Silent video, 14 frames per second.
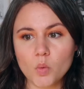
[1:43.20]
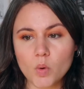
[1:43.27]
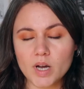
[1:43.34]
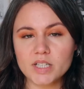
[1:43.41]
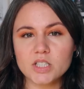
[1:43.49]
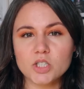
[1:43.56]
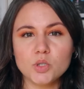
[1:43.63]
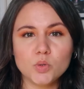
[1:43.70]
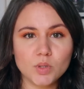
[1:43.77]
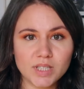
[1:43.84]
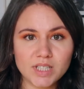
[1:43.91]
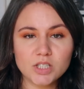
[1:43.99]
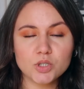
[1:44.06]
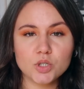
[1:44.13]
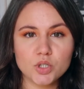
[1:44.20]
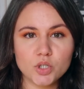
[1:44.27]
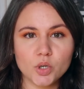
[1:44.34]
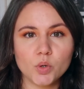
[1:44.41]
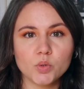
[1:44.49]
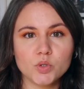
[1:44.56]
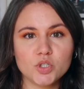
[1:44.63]
what you need to
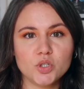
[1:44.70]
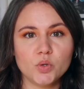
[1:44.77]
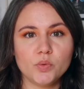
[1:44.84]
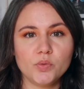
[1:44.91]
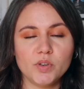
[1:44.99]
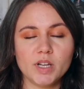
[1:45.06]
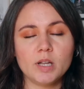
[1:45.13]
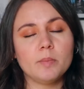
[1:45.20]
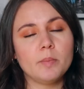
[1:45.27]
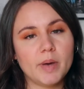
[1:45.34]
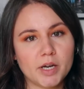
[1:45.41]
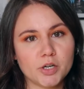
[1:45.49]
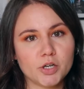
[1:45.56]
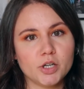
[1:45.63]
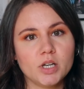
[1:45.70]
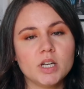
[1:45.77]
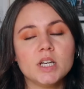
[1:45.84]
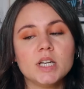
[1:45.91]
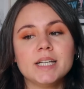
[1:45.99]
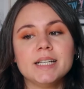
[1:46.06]
do to feel better.